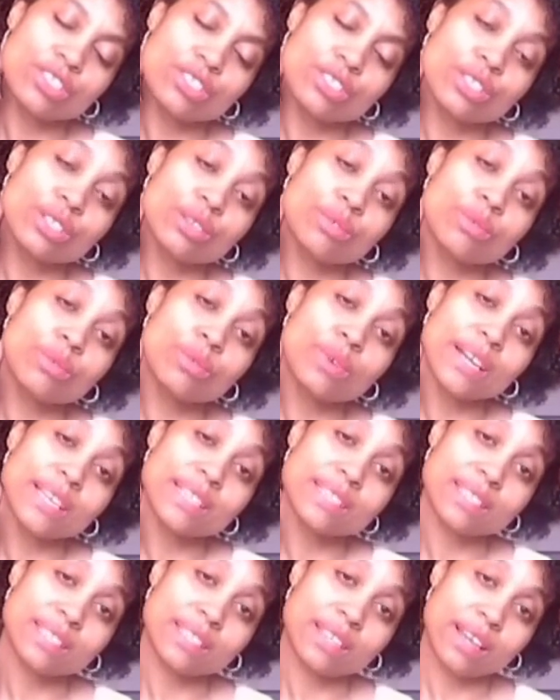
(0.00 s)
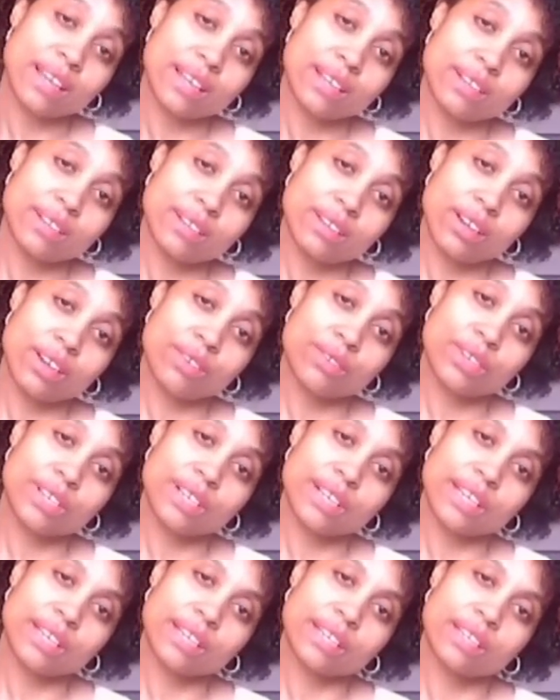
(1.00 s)
to the right side of your
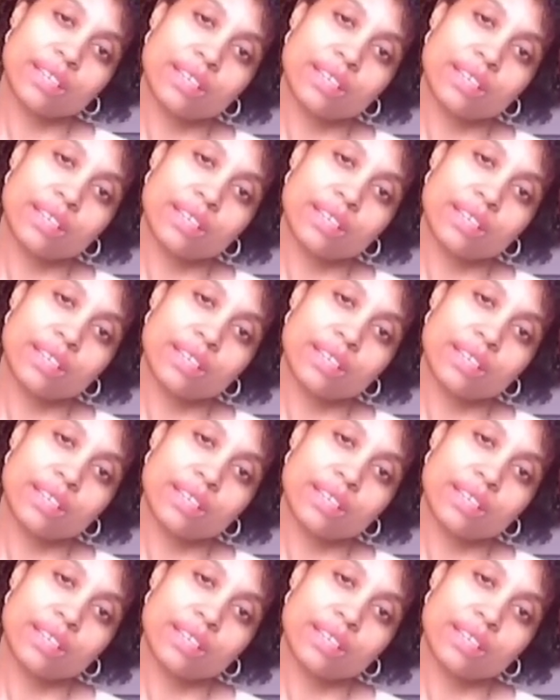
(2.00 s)
neck.